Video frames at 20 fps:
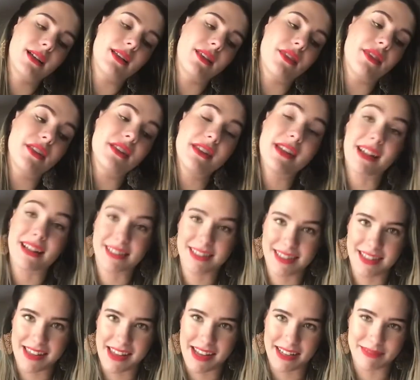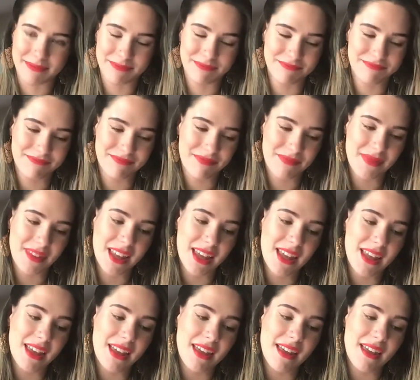The next thing
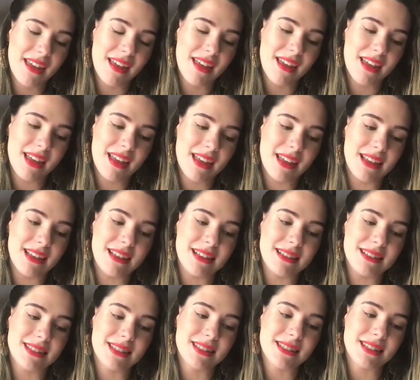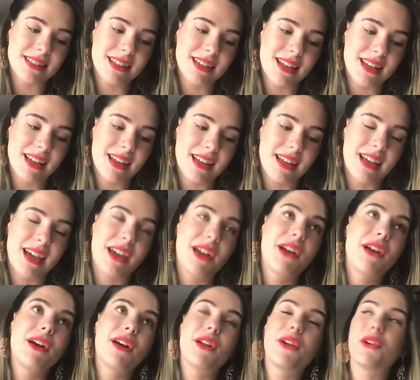is, I
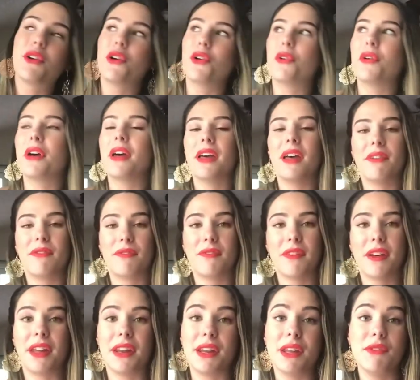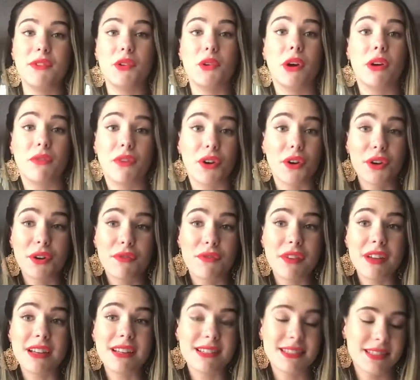don't know if any of you have heard of
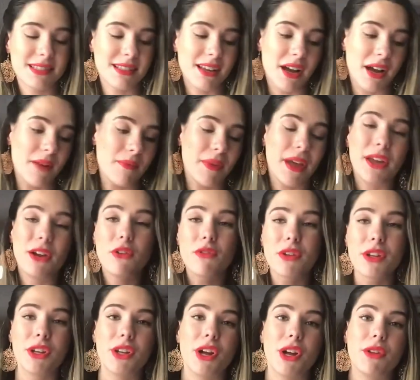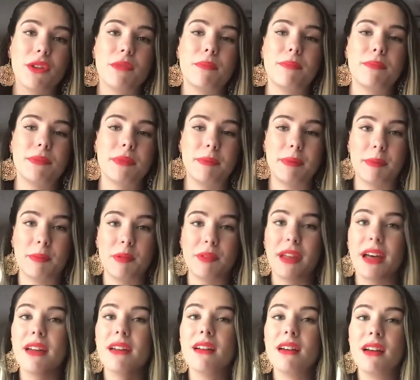this. I don't really know the people
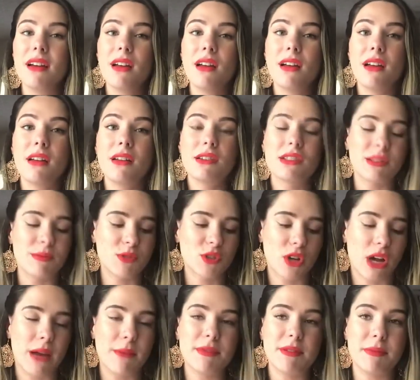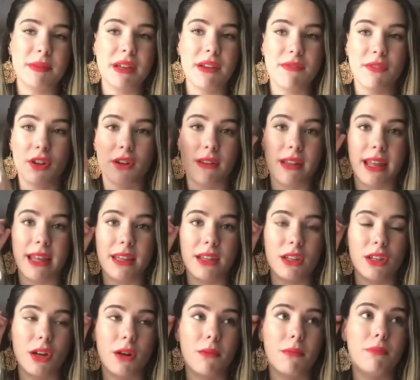that subscribe to me, if they're
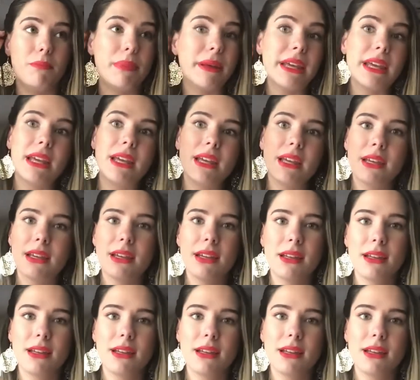big,